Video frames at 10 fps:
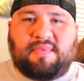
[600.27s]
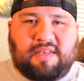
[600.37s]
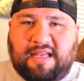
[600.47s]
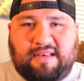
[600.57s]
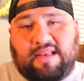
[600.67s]

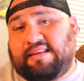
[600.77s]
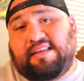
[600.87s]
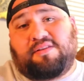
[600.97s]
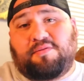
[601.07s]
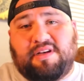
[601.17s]
I
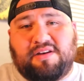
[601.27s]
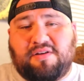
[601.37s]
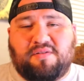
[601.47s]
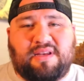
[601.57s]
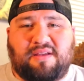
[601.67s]
didn't really
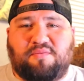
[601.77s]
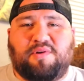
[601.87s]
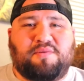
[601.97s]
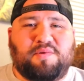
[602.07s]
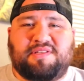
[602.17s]
know like
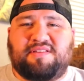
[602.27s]
what to